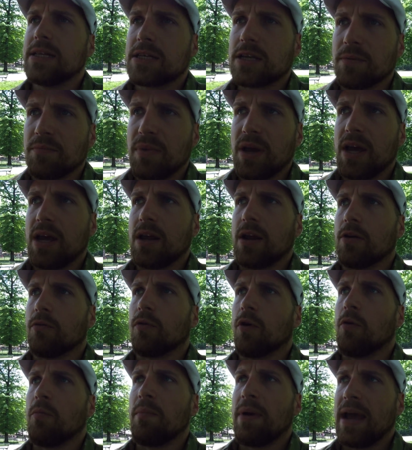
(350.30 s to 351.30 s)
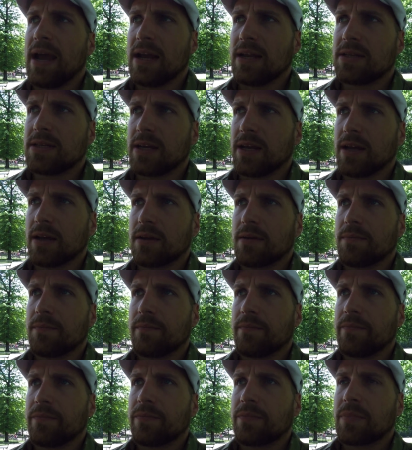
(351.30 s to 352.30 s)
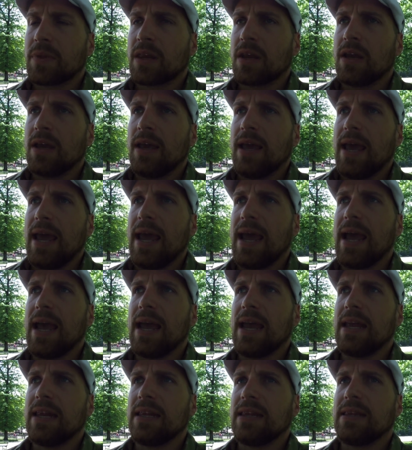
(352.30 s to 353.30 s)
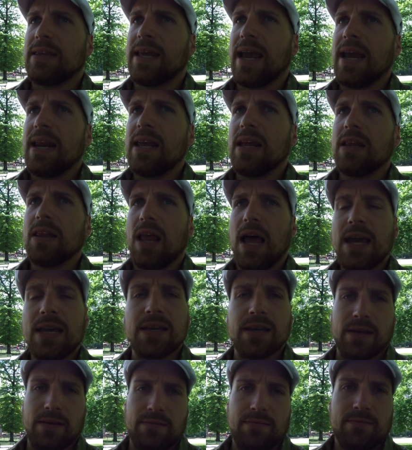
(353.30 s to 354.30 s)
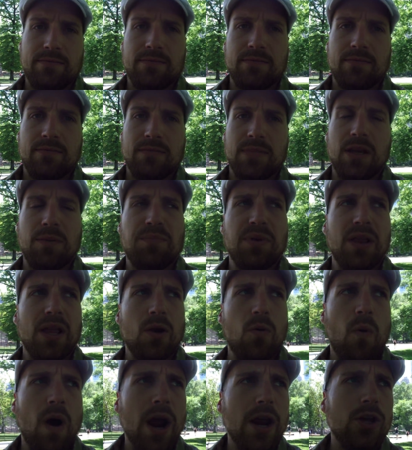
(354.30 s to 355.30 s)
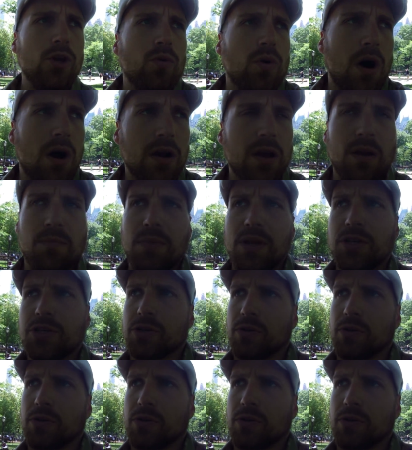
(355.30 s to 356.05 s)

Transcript: intimate and romantic. And they didn't like it. They'd be like, why are you hugging